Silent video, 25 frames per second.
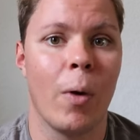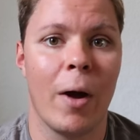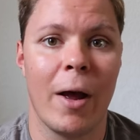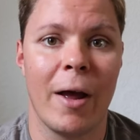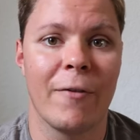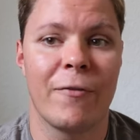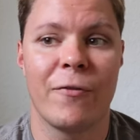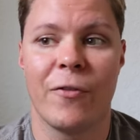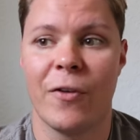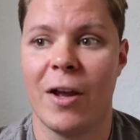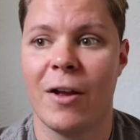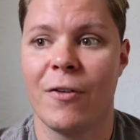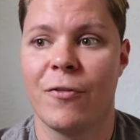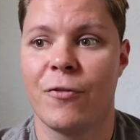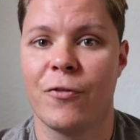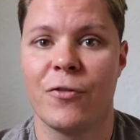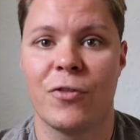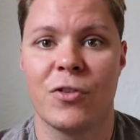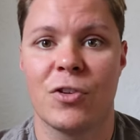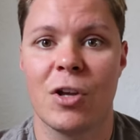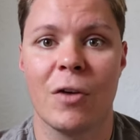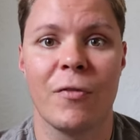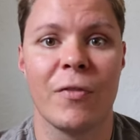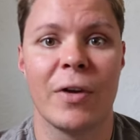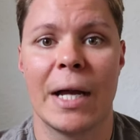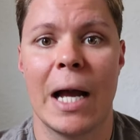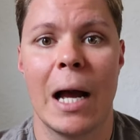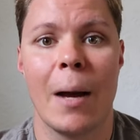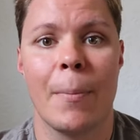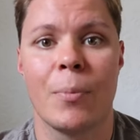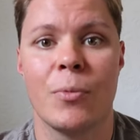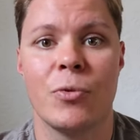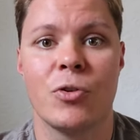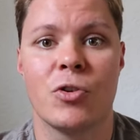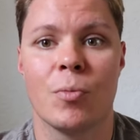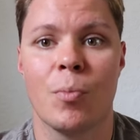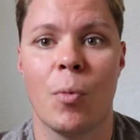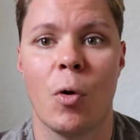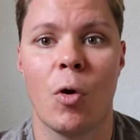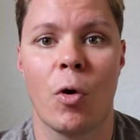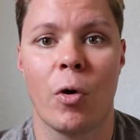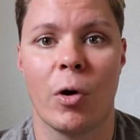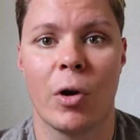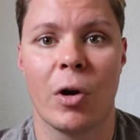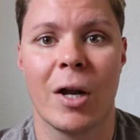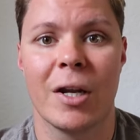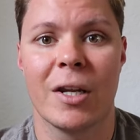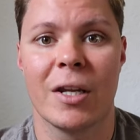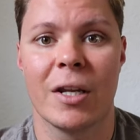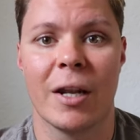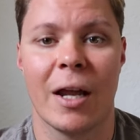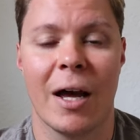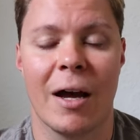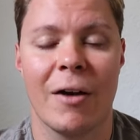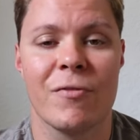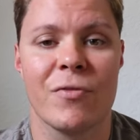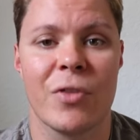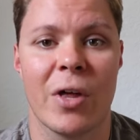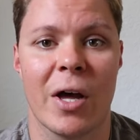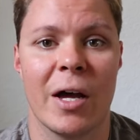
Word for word: if if something happened tomorrow and I didn't have